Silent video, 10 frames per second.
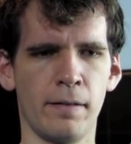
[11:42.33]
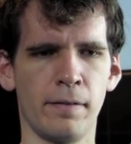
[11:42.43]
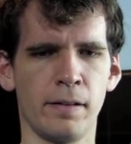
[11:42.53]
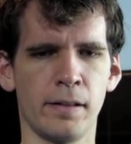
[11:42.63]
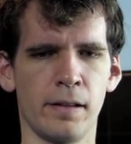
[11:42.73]
I
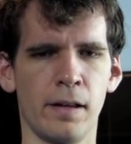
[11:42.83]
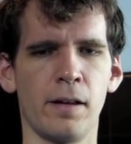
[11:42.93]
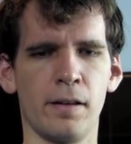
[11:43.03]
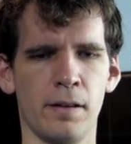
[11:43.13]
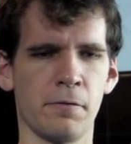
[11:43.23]
mean,
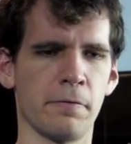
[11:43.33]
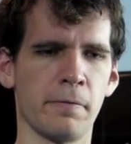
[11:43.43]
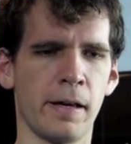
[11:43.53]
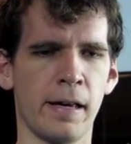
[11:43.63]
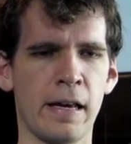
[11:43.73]
if
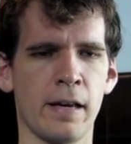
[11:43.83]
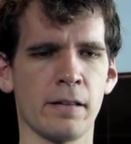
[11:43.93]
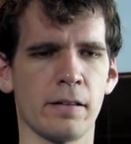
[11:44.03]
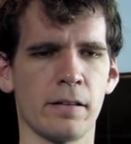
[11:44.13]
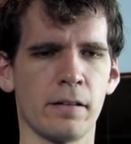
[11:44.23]
my
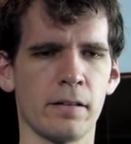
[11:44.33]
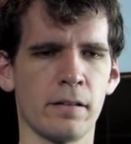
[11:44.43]
aunt